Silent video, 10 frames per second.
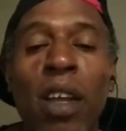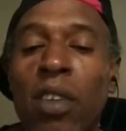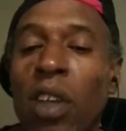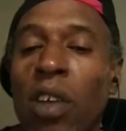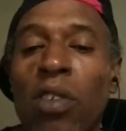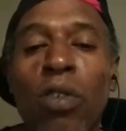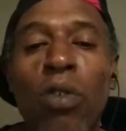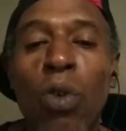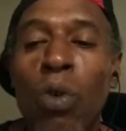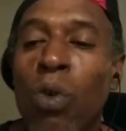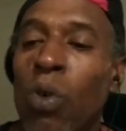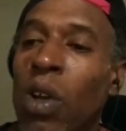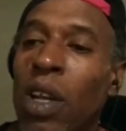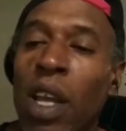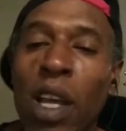this
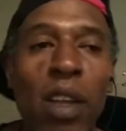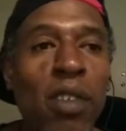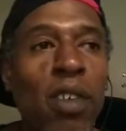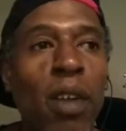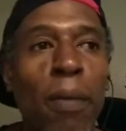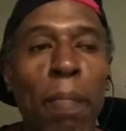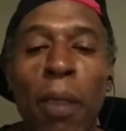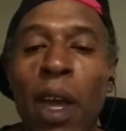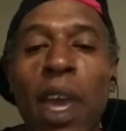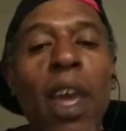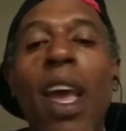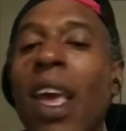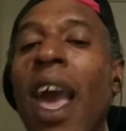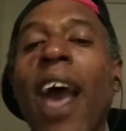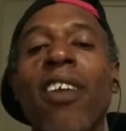dude needs, he,
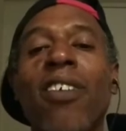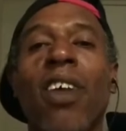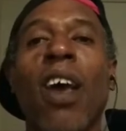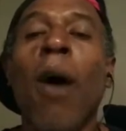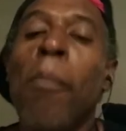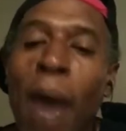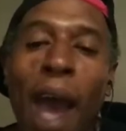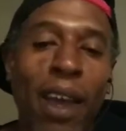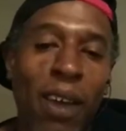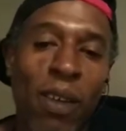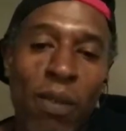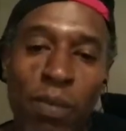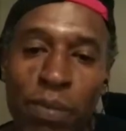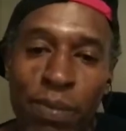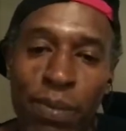he has to come back.
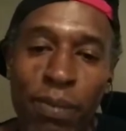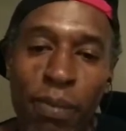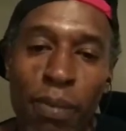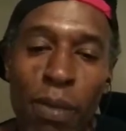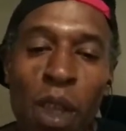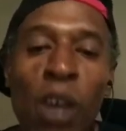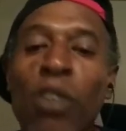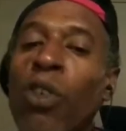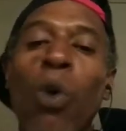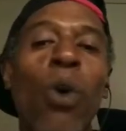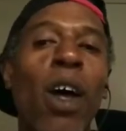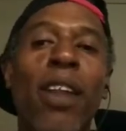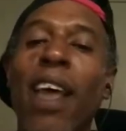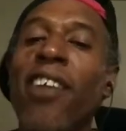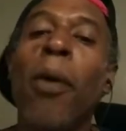So
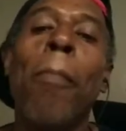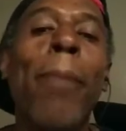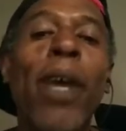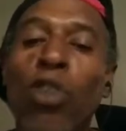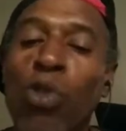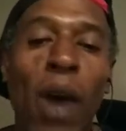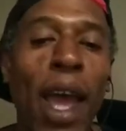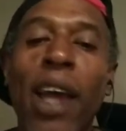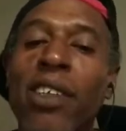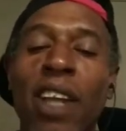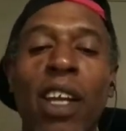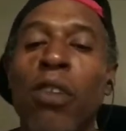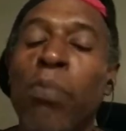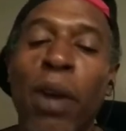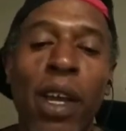that's a mental edge that
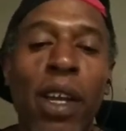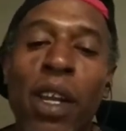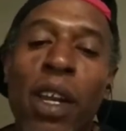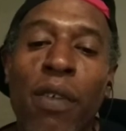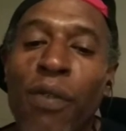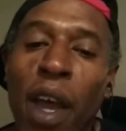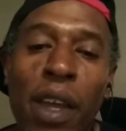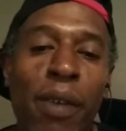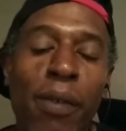he's bringing into the fight.